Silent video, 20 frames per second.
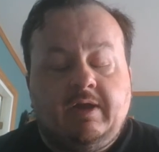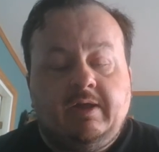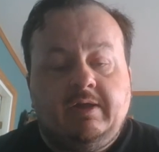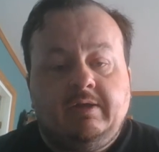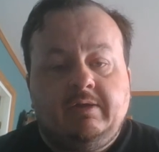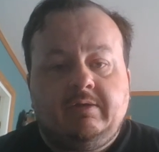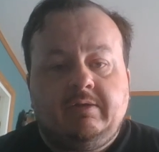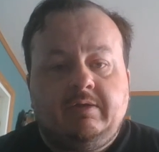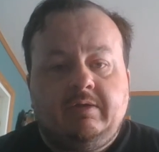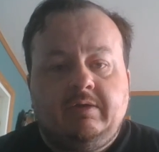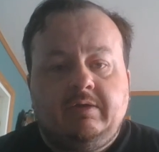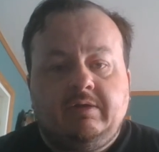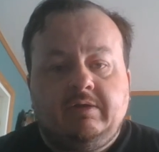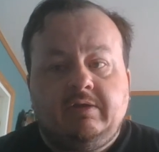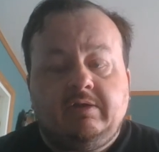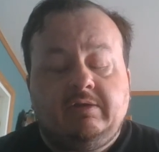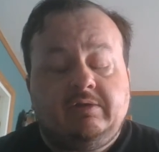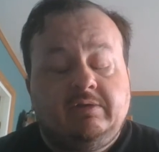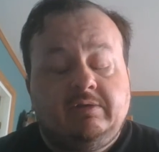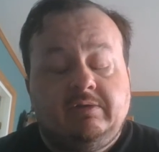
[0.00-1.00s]

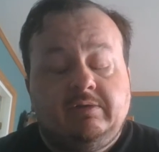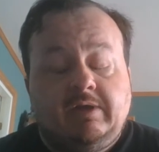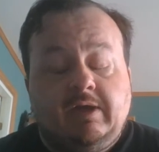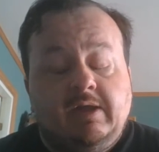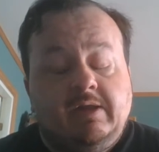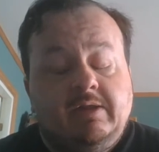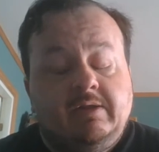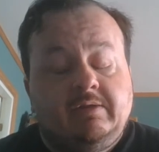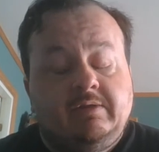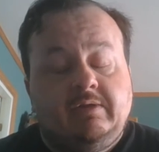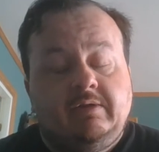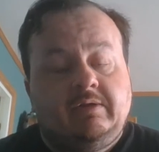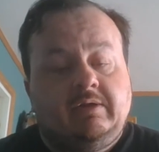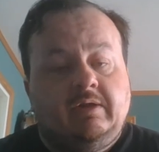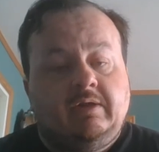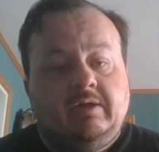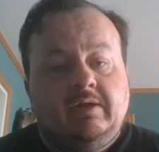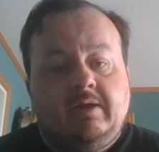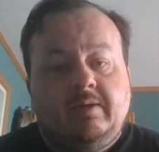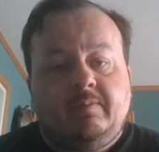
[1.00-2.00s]
anything
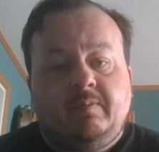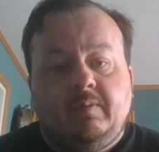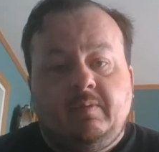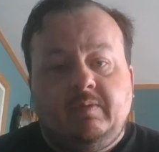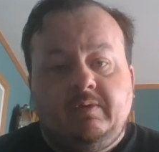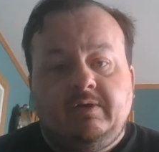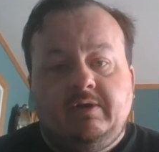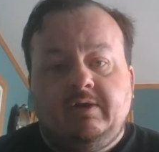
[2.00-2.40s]
can happen.